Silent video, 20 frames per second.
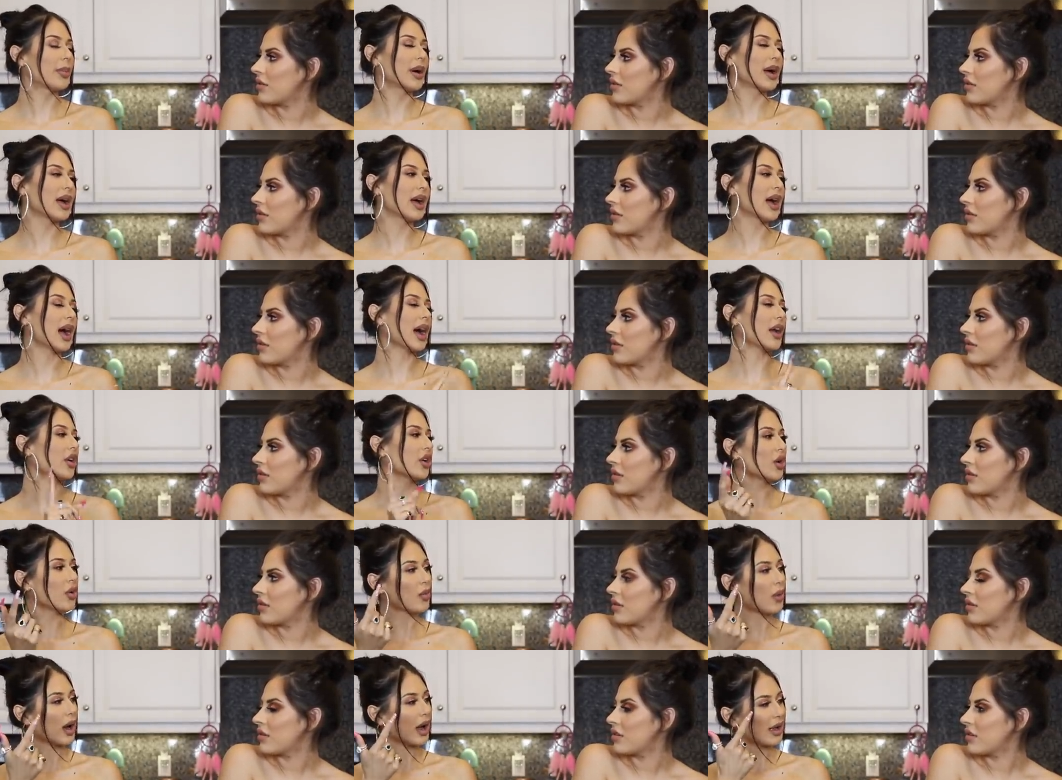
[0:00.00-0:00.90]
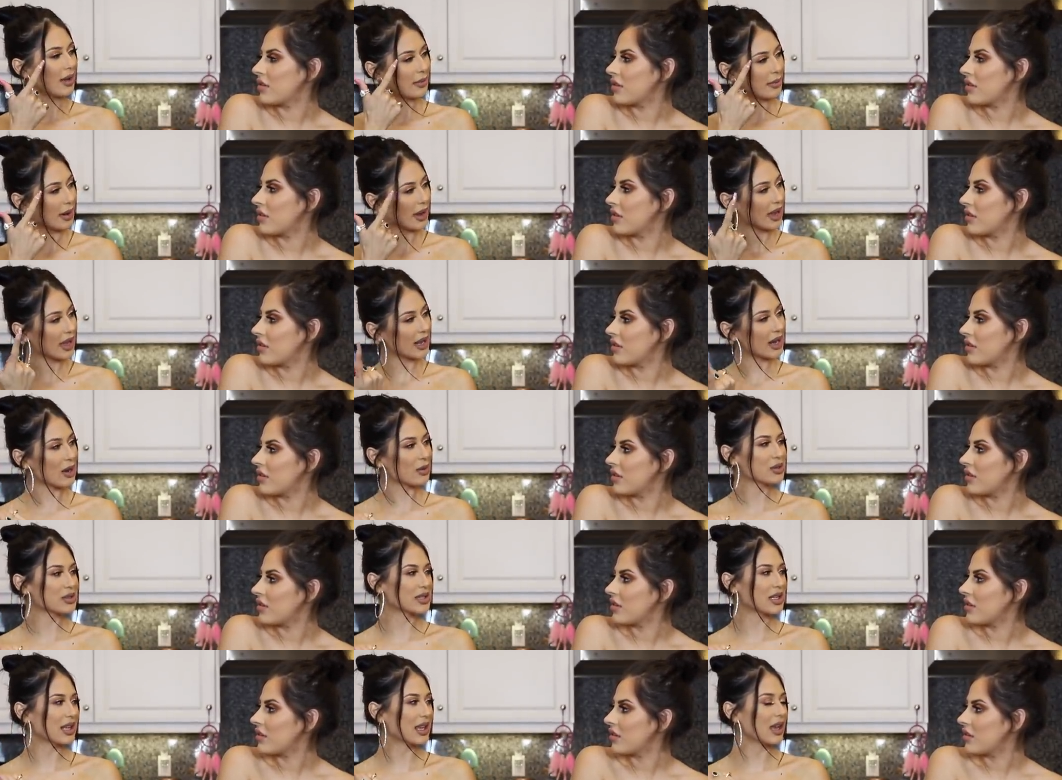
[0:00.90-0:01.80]
Speaker 1: But I don't know why in my head I
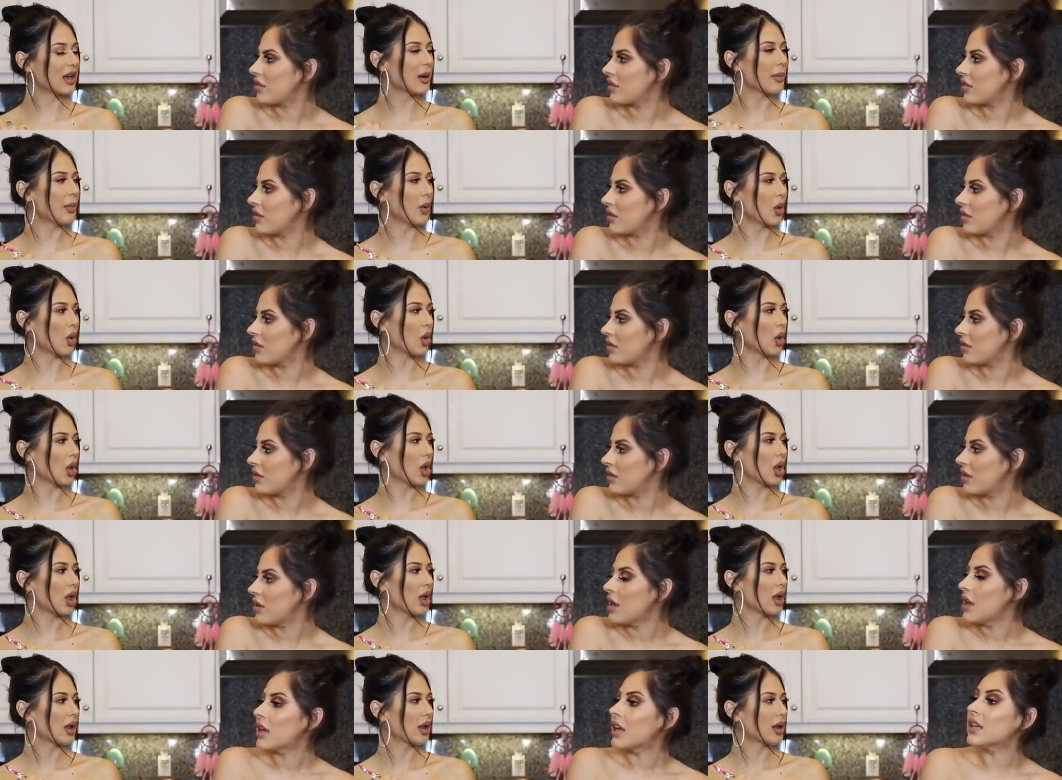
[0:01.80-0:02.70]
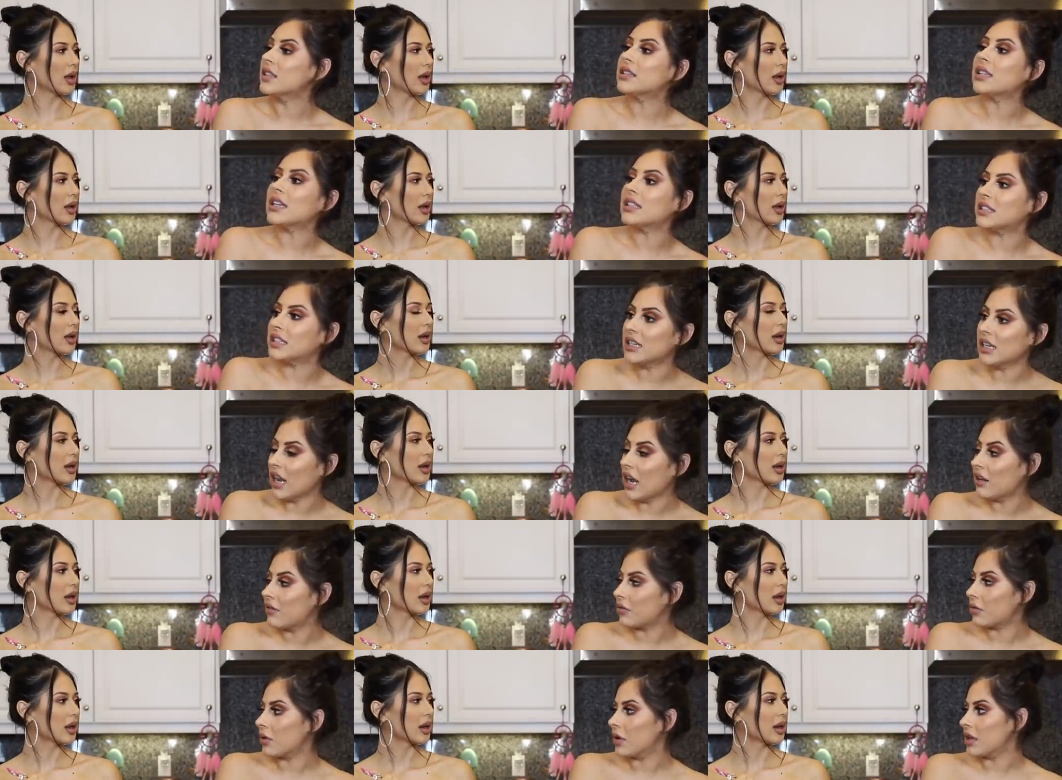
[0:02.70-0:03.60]
was thinking a bull. Because they did
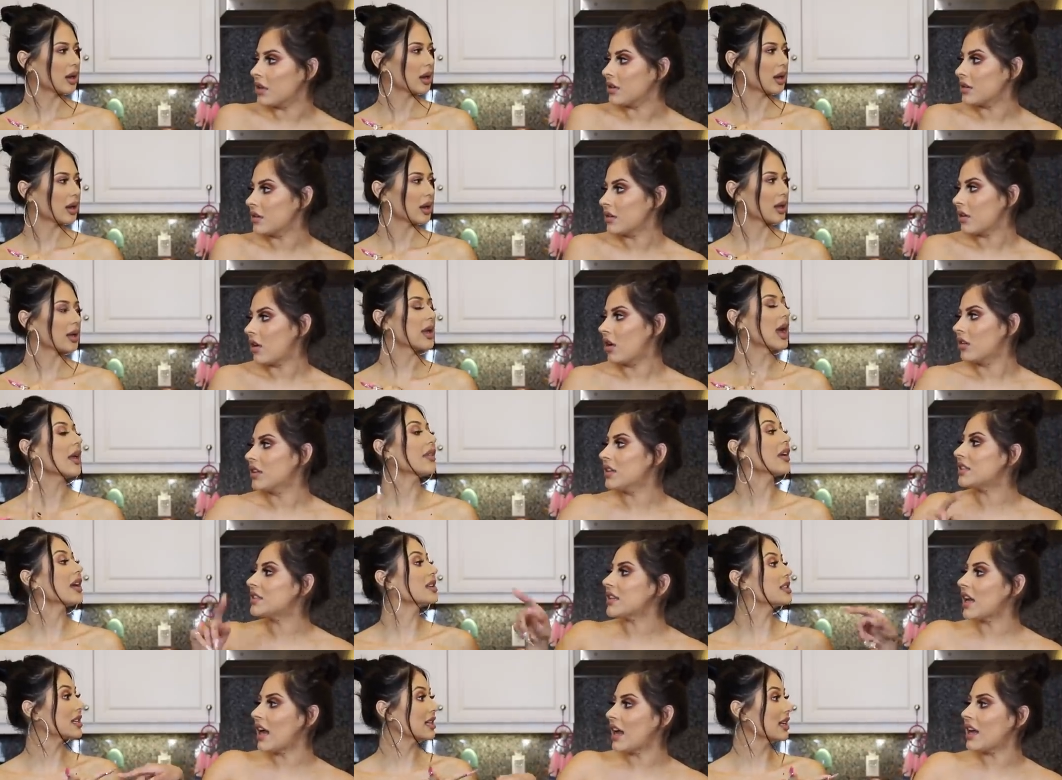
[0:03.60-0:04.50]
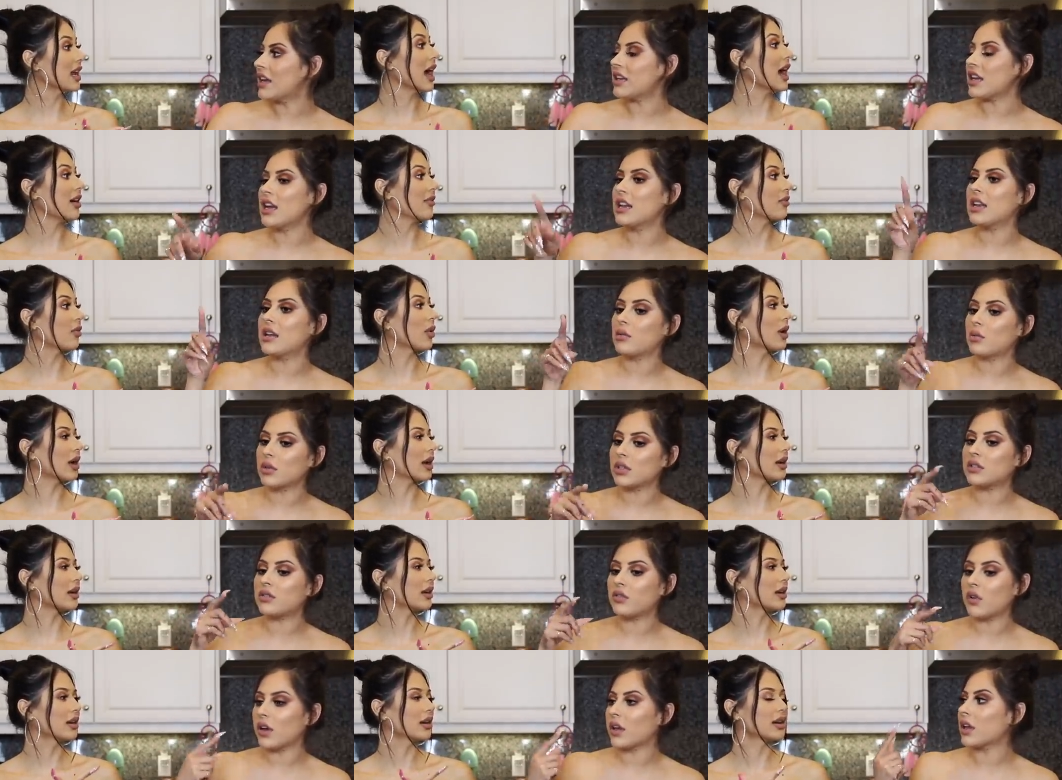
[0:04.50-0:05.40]
have one.
Speaker 2: Yeah, on the side, and it
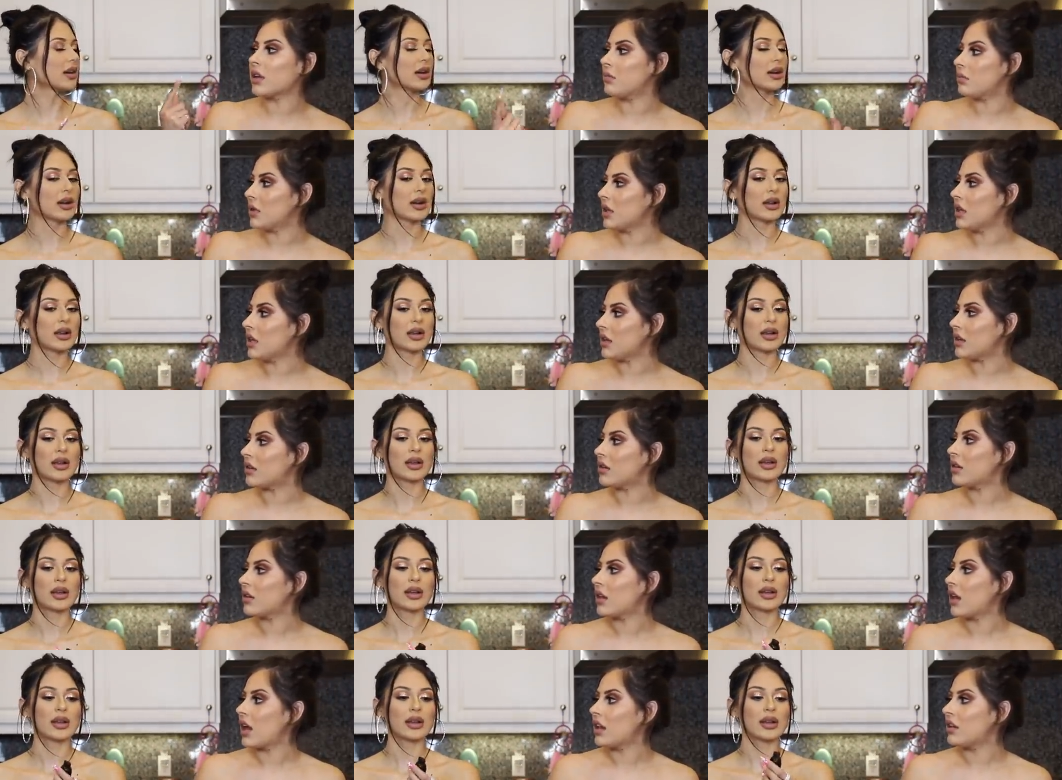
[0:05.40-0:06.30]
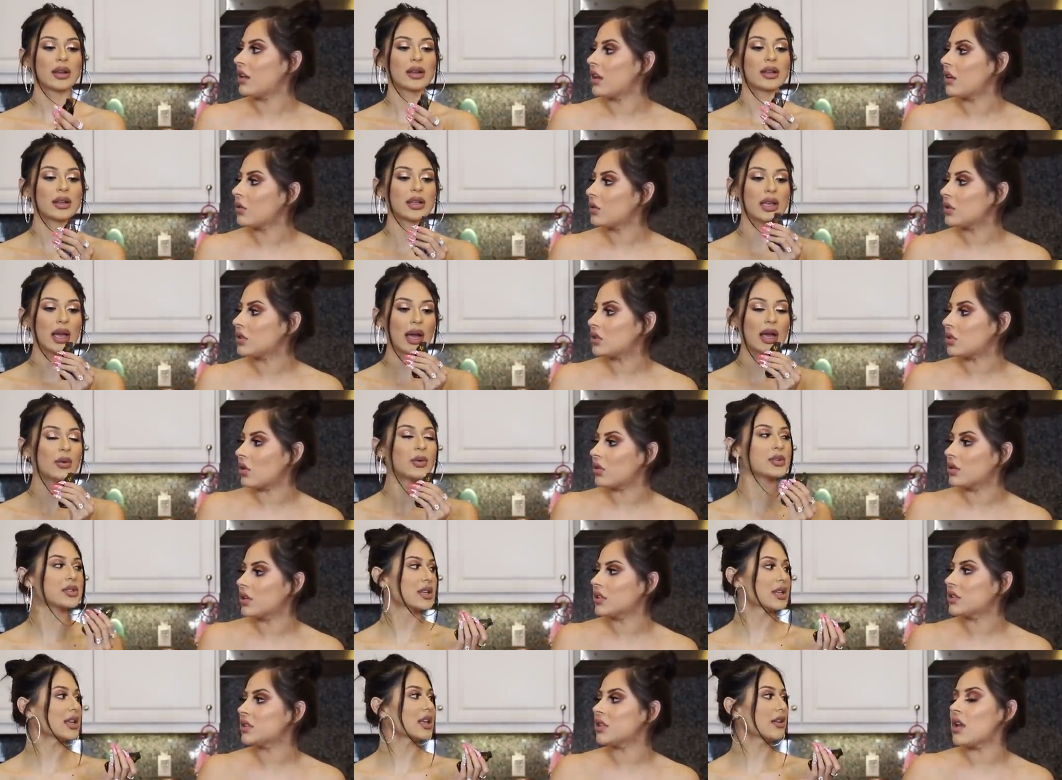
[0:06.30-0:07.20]
was fucking mean. And they always
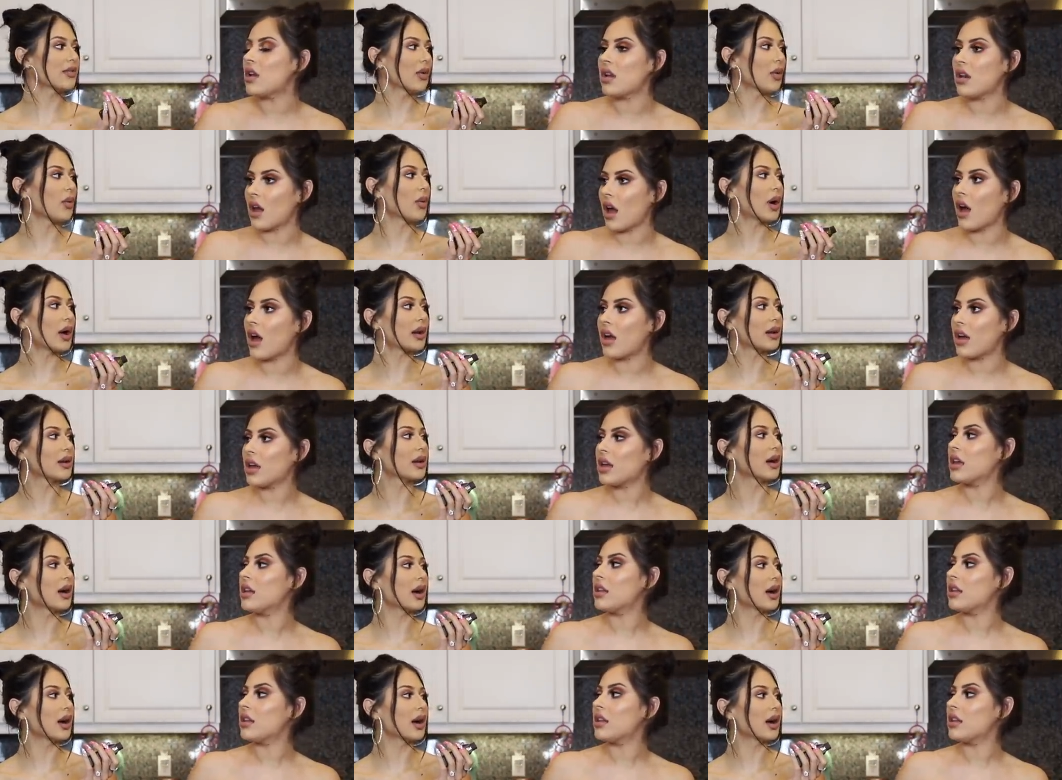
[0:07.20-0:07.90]
told us to not.